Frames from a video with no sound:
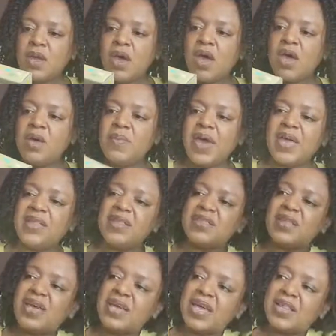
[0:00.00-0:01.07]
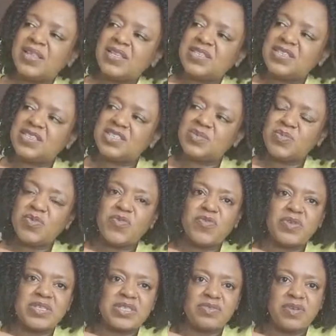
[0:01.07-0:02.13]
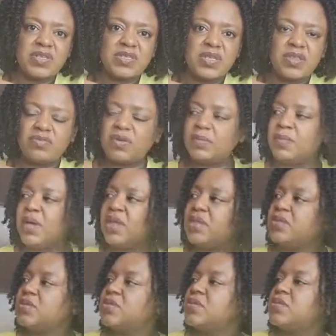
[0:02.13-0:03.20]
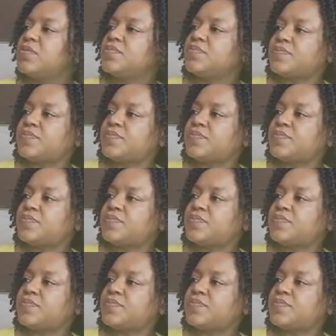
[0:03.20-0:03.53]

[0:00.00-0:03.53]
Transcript: Um, and again, this is small for zero to three months.